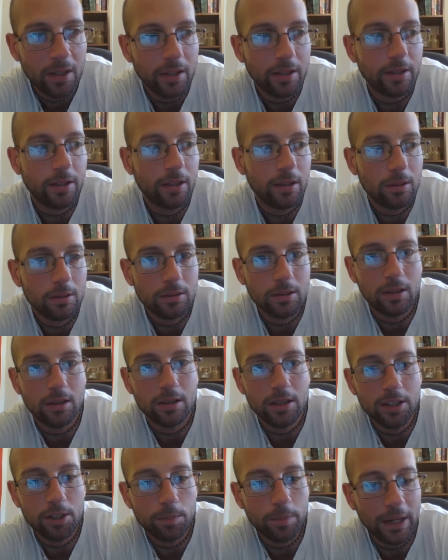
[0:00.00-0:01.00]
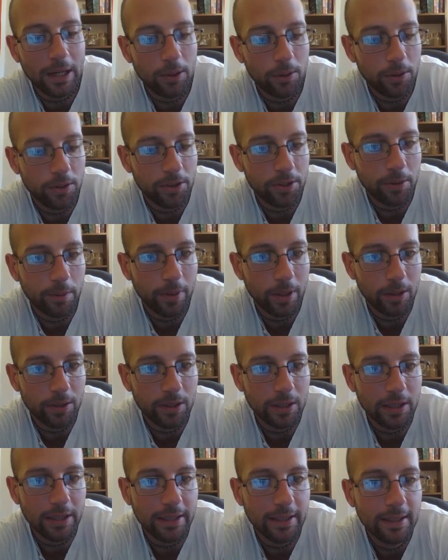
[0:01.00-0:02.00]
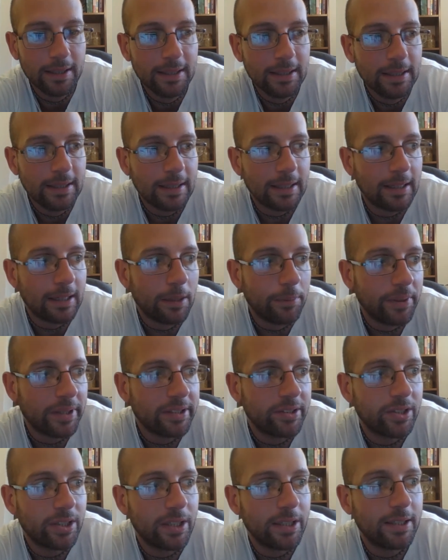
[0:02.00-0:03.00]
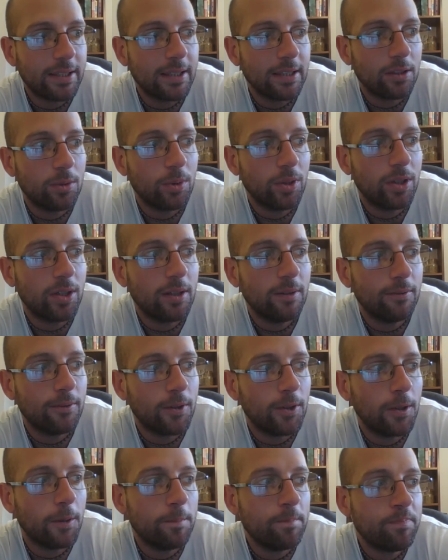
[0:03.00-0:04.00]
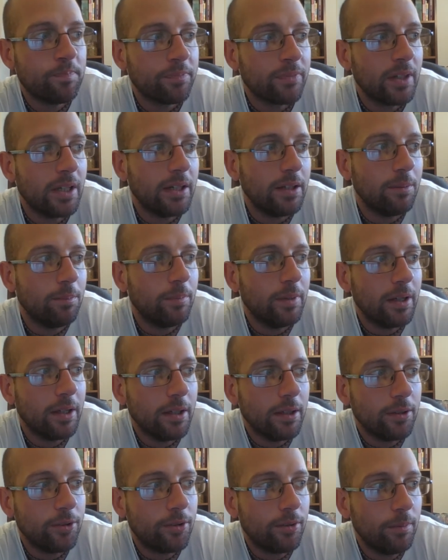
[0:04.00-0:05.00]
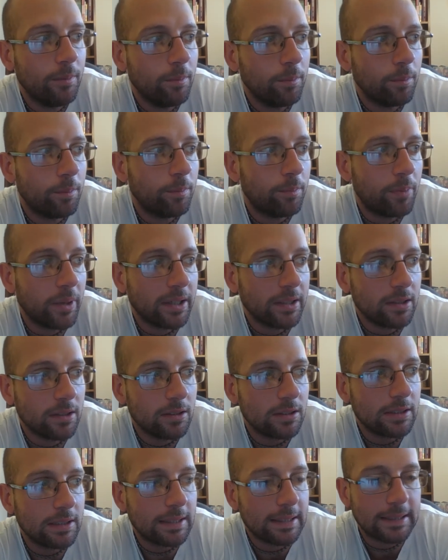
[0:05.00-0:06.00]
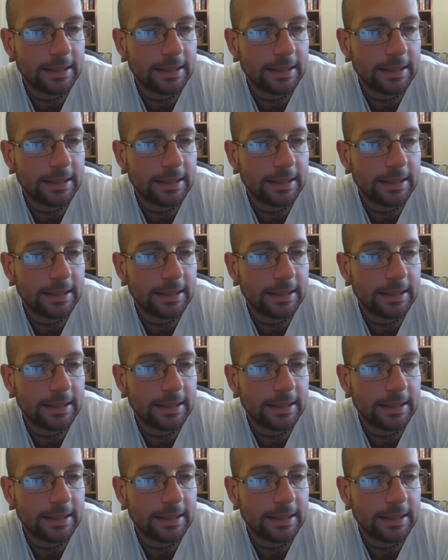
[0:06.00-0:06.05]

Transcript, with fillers: you know, all these powers, supposedly. He had psychics working for him. He built